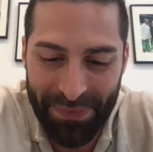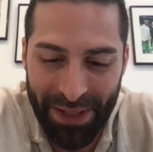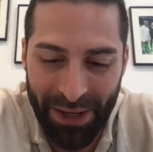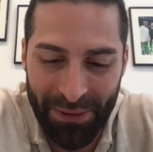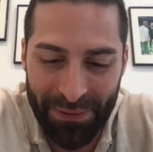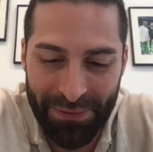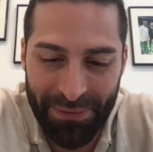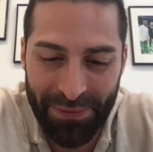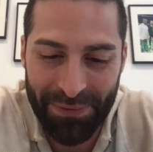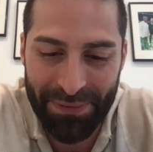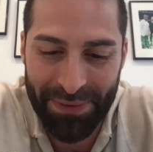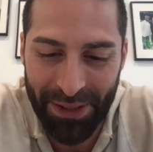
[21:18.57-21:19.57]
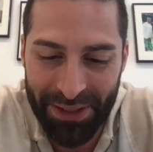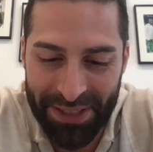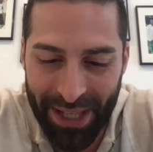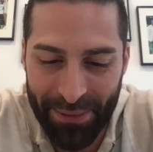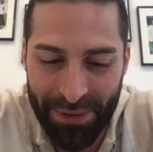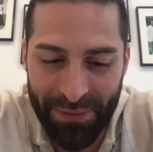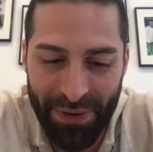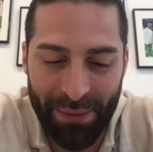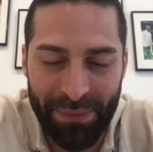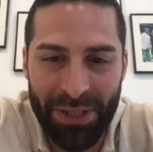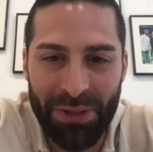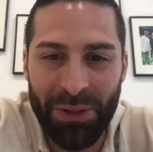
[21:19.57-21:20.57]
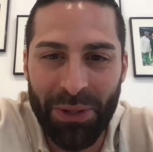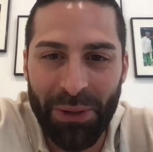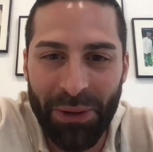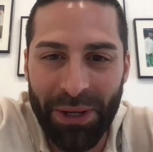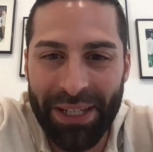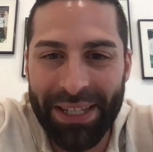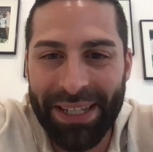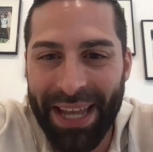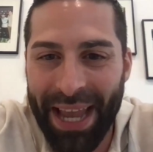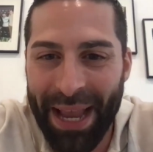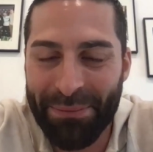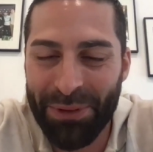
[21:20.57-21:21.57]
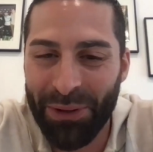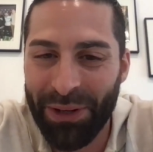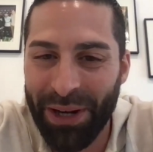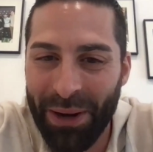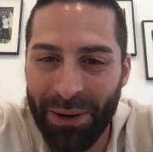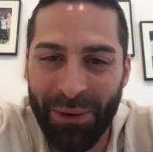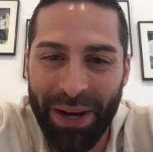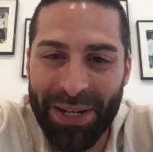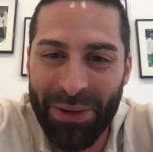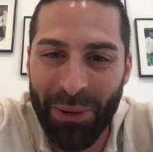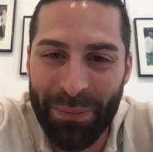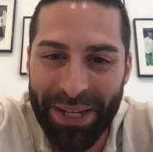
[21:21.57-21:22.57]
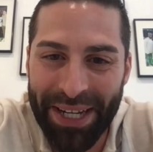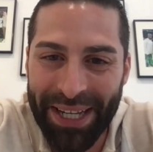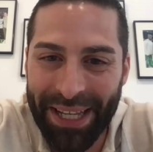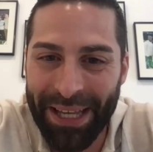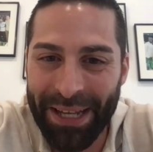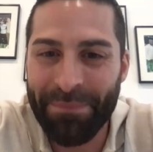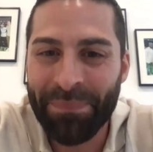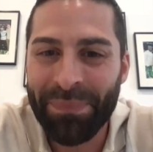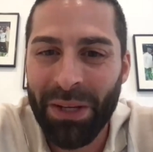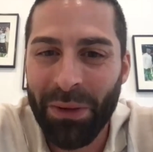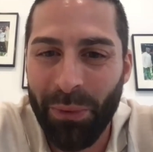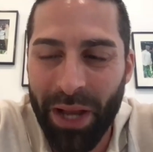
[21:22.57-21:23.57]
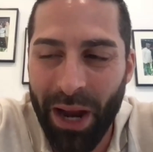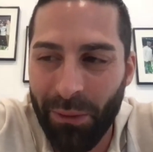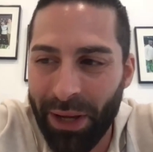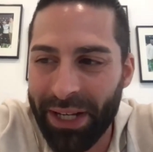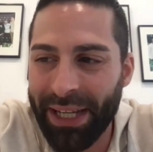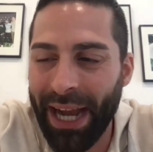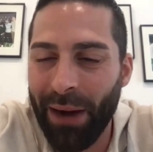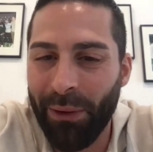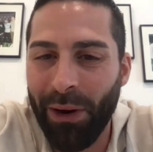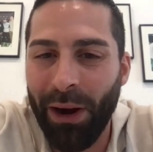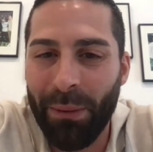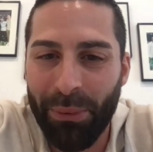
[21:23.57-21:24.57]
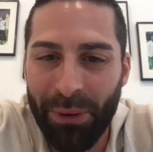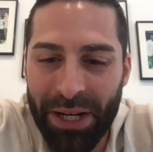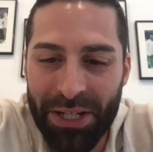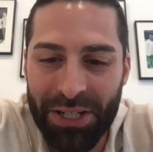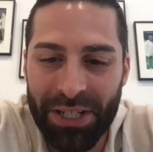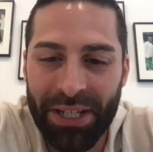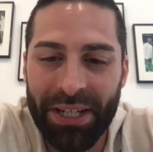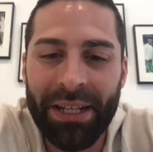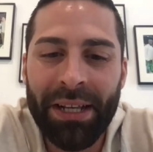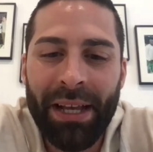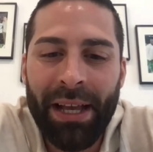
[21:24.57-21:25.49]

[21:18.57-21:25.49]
our Douglas Elliman family in New York came during our grand opening, and we are running our operation